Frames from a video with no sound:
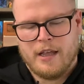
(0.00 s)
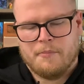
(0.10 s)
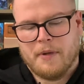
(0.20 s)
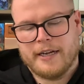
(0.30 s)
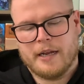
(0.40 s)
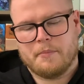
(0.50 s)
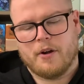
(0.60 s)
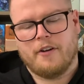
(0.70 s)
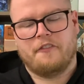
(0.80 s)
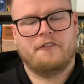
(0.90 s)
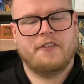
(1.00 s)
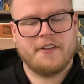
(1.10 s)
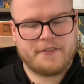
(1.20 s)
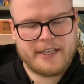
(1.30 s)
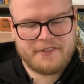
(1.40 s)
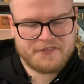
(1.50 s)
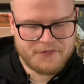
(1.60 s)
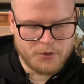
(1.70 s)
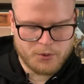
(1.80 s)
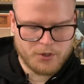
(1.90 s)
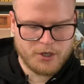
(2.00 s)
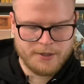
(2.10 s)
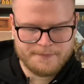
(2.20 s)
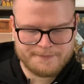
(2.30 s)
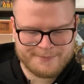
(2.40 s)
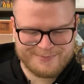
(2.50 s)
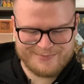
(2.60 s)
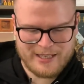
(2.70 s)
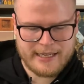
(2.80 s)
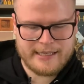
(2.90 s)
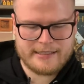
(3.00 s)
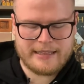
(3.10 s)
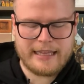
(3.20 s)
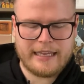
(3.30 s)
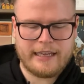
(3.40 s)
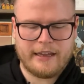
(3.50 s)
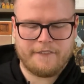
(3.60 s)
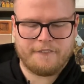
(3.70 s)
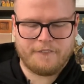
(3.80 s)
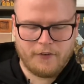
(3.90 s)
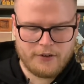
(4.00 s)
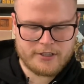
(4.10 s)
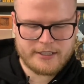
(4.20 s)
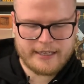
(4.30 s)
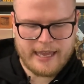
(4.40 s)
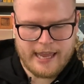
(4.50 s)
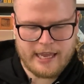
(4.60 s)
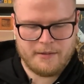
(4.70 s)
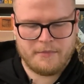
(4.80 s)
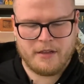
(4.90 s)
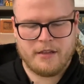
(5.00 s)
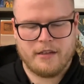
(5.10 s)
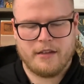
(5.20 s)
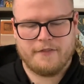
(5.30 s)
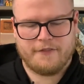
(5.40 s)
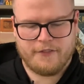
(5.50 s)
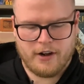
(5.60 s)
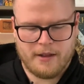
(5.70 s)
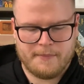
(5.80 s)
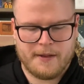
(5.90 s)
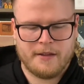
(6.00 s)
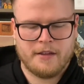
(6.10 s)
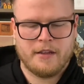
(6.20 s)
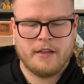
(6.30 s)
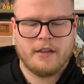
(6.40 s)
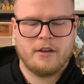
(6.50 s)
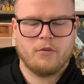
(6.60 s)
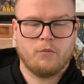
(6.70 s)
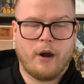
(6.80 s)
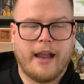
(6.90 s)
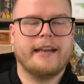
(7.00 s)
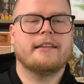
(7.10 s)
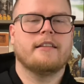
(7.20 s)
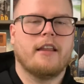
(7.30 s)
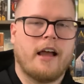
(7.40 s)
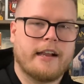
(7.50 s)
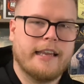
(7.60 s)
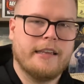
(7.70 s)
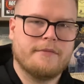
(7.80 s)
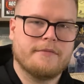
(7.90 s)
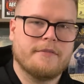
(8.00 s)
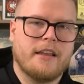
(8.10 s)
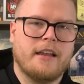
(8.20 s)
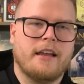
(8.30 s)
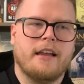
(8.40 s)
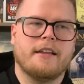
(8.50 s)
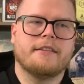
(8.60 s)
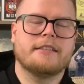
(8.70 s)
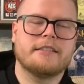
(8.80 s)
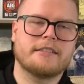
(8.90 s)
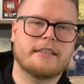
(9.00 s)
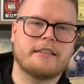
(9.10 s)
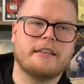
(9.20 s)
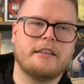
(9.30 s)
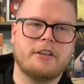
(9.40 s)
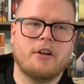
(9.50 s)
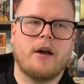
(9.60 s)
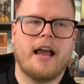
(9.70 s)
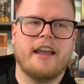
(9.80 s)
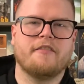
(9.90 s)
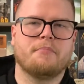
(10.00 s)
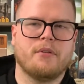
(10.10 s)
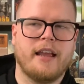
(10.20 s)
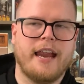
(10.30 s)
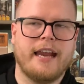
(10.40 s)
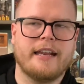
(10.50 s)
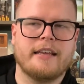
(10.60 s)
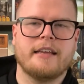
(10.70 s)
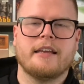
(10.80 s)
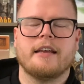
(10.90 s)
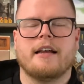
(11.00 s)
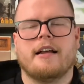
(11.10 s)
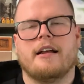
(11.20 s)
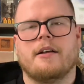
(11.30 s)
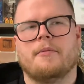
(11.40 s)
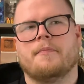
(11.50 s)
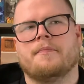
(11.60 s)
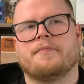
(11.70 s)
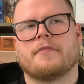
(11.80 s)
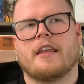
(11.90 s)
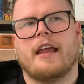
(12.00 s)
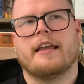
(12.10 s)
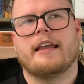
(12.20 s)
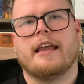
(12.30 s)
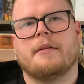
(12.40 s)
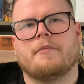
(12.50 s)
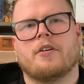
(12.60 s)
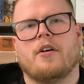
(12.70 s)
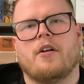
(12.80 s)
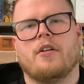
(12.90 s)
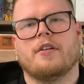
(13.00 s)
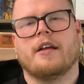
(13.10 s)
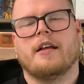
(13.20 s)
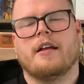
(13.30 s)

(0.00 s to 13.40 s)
My number 54 is the first game from Ryan Laukat. This is, I had played a game called